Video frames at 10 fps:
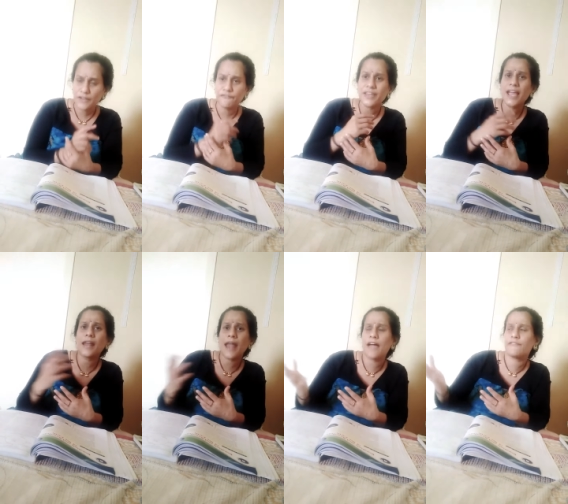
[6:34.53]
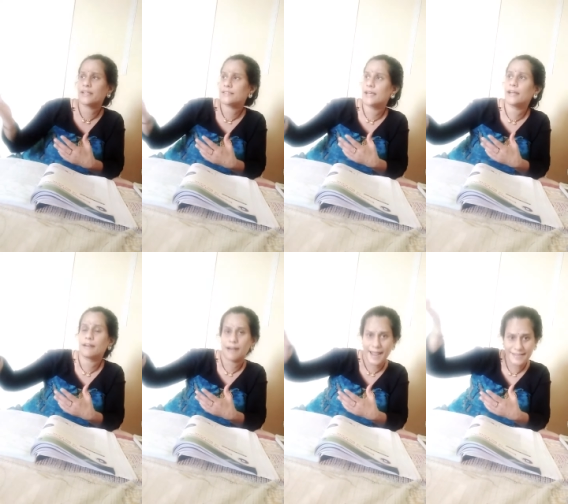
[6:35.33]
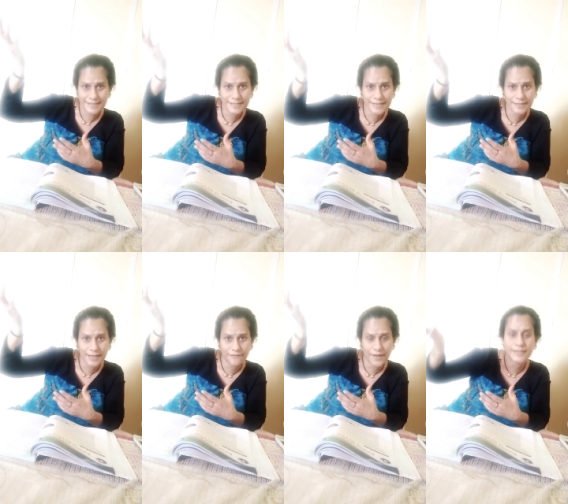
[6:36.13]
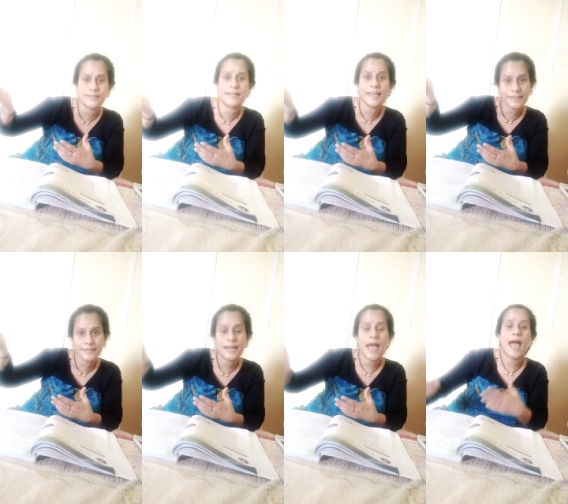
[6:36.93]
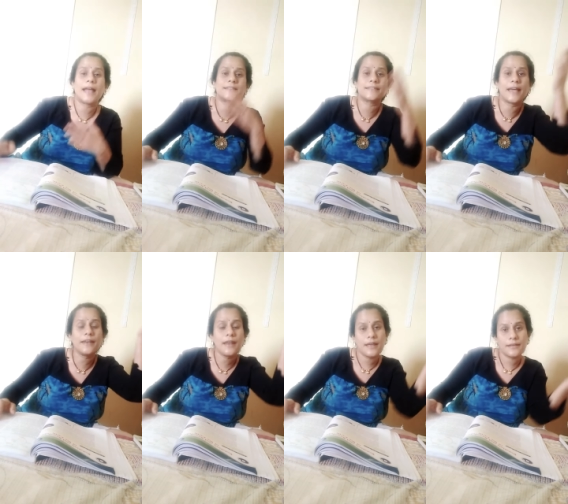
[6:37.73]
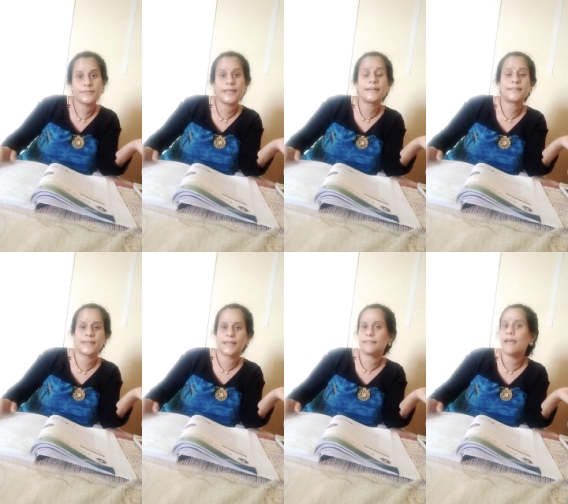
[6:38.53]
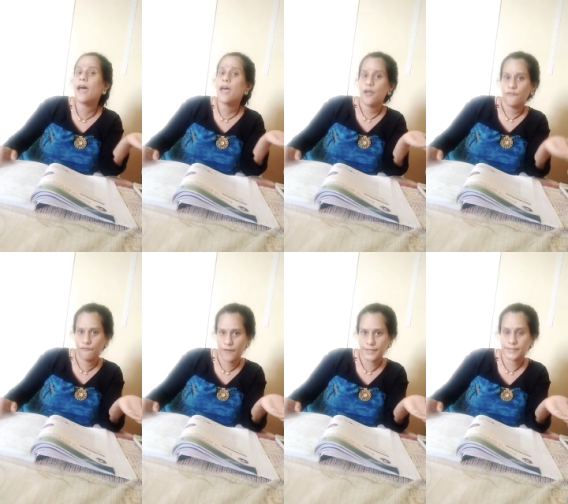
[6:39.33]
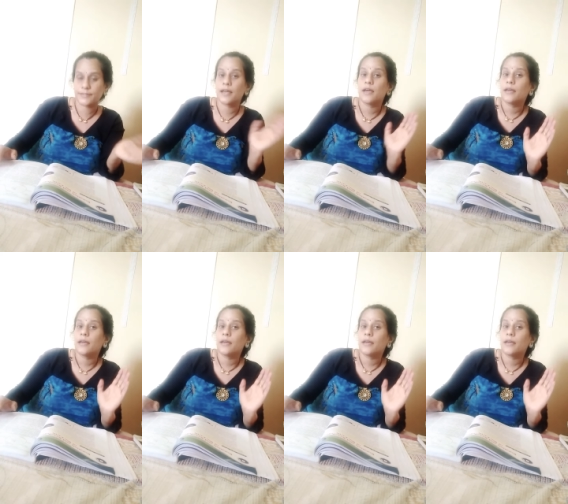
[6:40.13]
we are having sun rises in the west, east, and sun sets in the west.